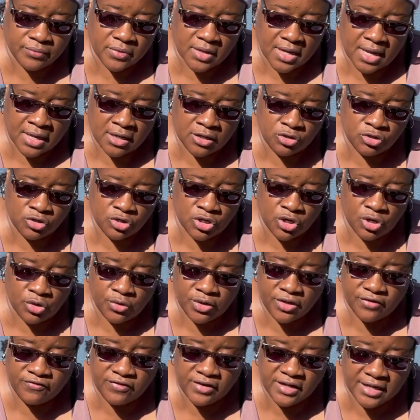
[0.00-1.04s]
I don't know
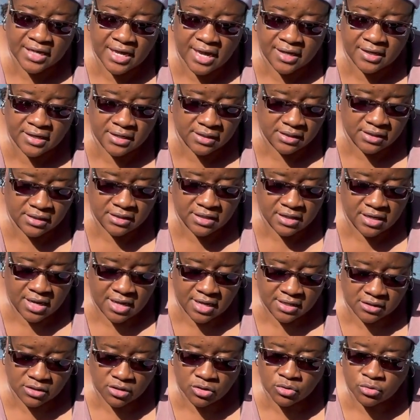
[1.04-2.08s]
if he got any that
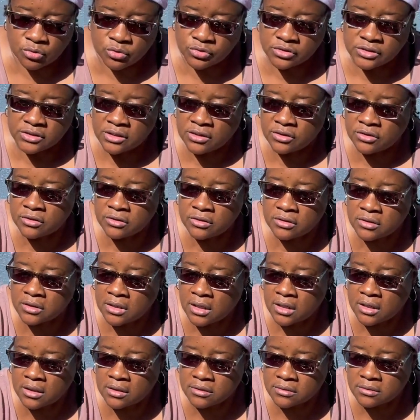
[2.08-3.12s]
had the holes in it or
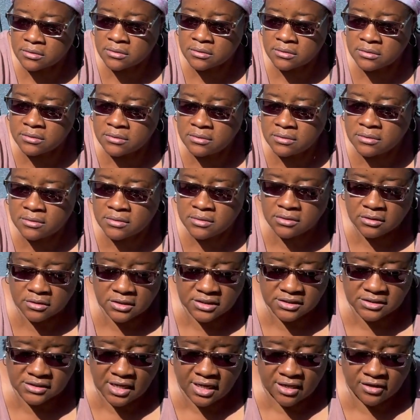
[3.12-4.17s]
not. So
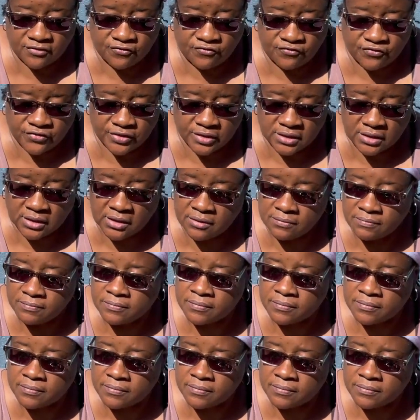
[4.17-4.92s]
that's kind of funny.